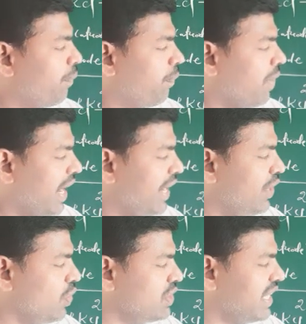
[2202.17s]

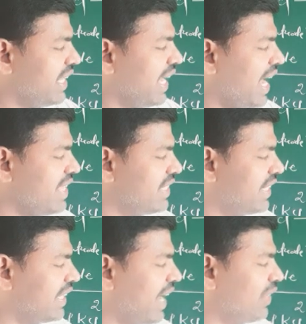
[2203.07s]
hydrogen gas
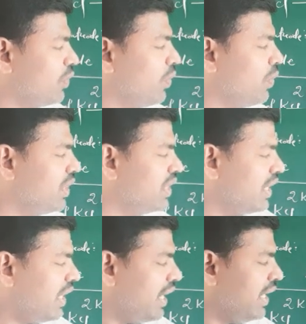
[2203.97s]
at cathode,
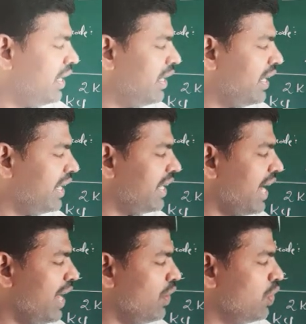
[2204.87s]
and at
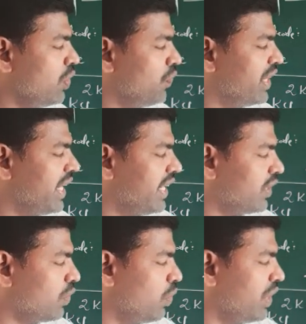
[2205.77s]
anode we get
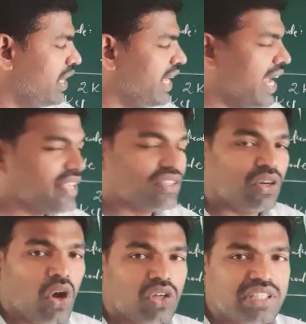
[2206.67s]
chlorine gas
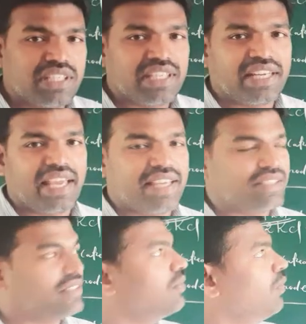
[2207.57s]
and oxygen
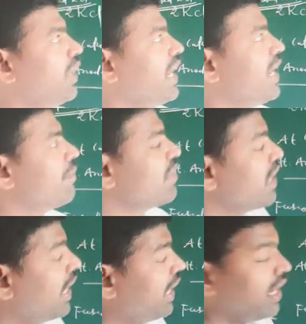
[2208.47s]
gas. Okay,
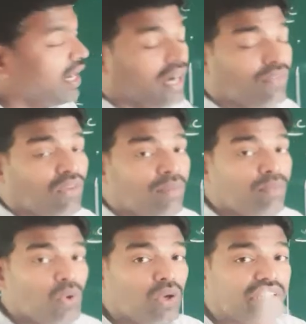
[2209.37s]
and one
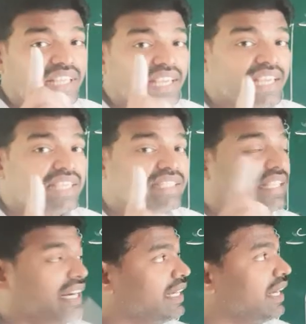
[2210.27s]
more thing is
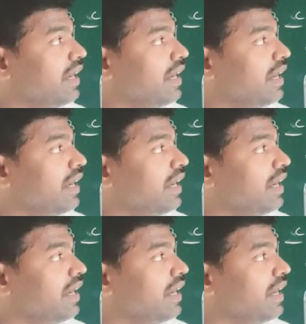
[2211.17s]
that